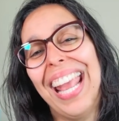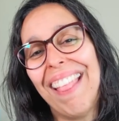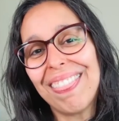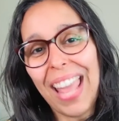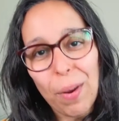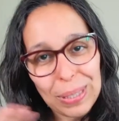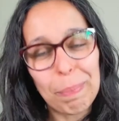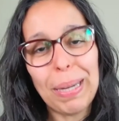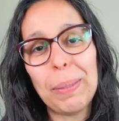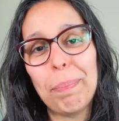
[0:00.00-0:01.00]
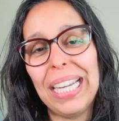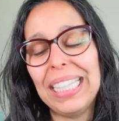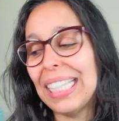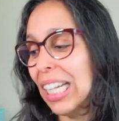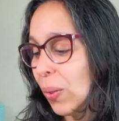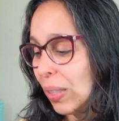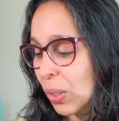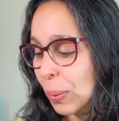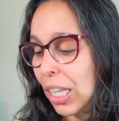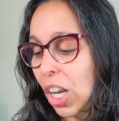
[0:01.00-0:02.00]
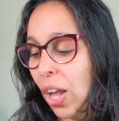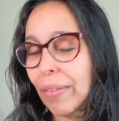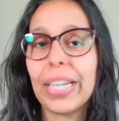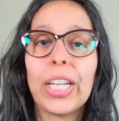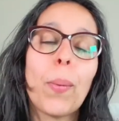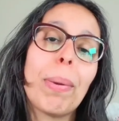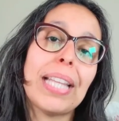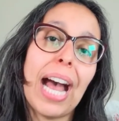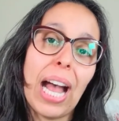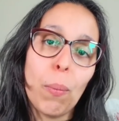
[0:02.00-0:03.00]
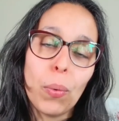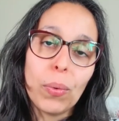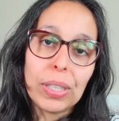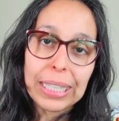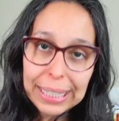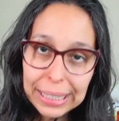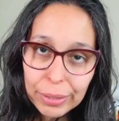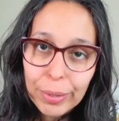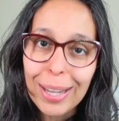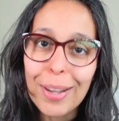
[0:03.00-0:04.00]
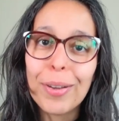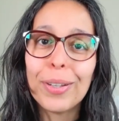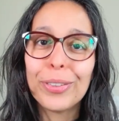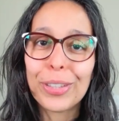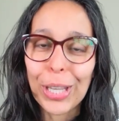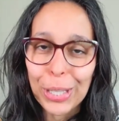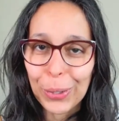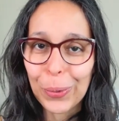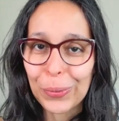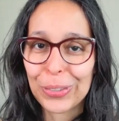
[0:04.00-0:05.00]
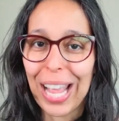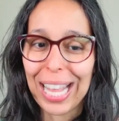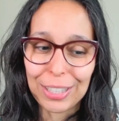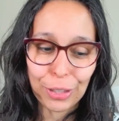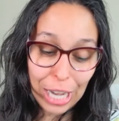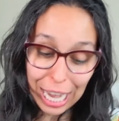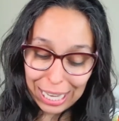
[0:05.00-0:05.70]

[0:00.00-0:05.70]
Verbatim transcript: That was my opinion. I know this was a long video, but I will leave to you to answer.